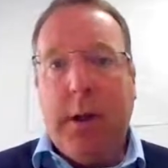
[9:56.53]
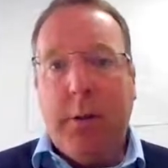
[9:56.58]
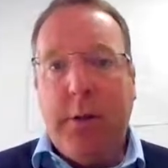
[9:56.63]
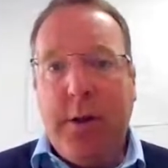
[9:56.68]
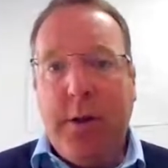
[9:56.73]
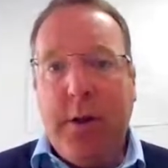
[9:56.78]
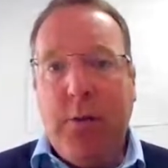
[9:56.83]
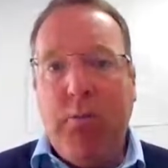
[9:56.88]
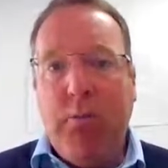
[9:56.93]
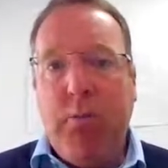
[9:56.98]
So
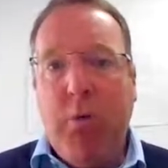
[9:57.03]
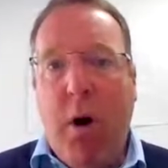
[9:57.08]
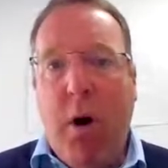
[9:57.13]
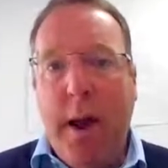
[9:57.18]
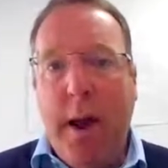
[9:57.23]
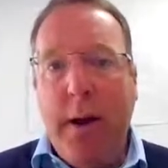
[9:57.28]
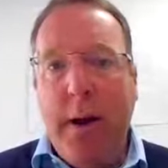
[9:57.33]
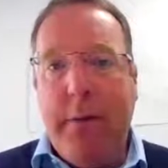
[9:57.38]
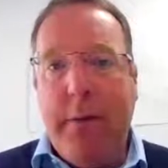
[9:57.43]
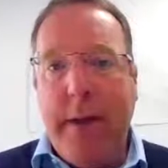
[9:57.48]
to the
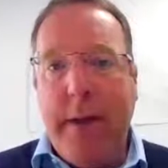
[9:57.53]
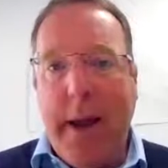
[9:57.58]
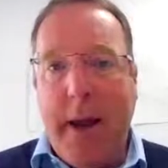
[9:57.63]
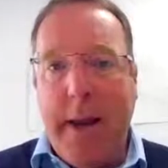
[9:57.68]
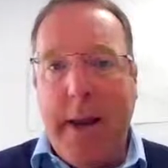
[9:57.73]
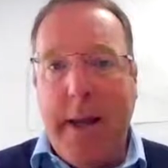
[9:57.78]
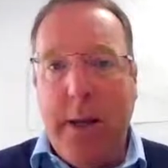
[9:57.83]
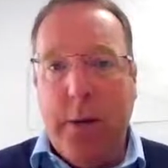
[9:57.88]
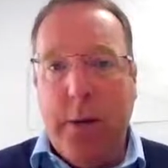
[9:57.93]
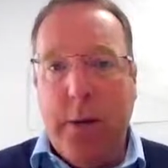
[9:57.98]
right of the
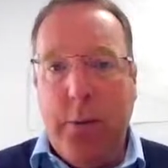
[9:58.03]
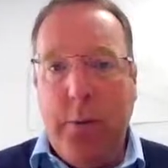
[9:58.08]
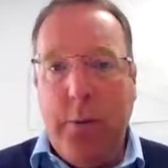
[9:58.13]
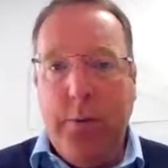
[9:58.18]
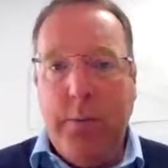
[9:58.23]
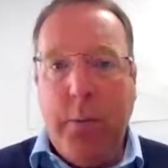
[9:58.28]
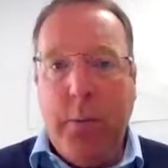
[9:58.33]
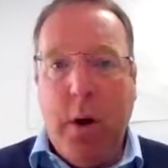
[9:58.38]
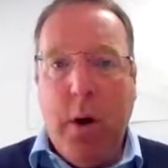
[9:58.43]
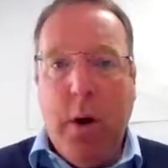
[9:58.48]
AU,
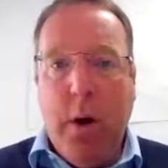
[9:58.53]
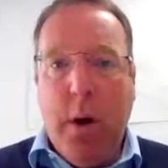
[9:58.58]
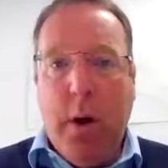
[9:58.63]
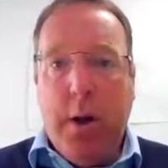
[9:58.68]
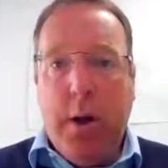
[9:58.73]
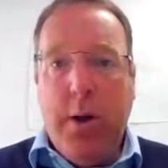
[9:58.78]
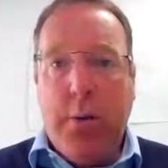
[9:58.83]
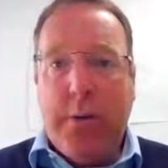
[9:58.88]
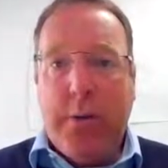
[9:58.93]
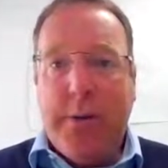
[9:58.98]

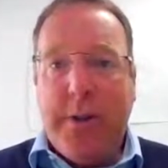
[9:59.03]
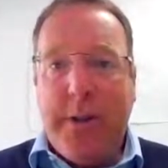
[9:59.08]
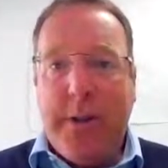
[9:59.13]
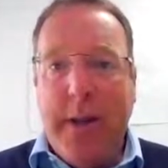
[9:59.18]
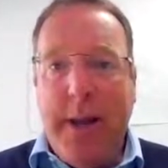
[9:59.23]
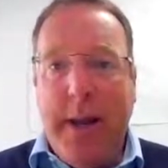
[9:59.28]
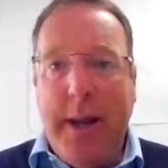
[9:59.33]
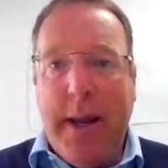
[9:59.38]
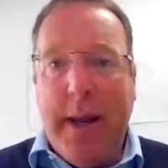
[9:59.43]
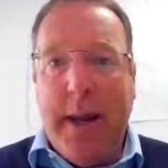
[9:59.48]
you're
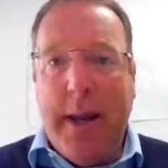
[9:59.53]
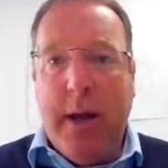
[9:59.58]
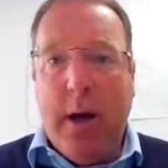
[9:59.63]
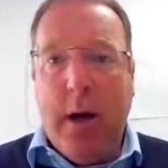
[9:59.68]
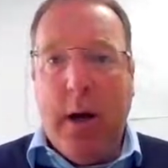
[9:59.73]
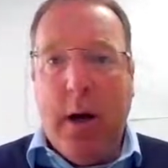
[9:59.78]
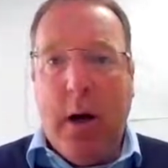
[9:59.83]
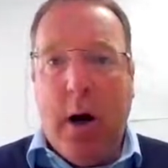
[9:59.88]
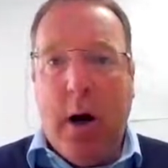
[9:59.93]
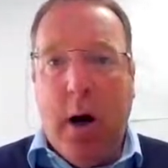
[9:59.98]

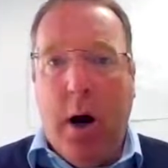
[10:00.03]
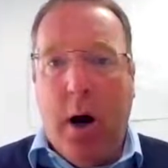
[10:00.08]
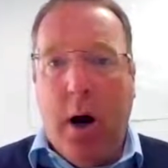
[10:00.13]
seeing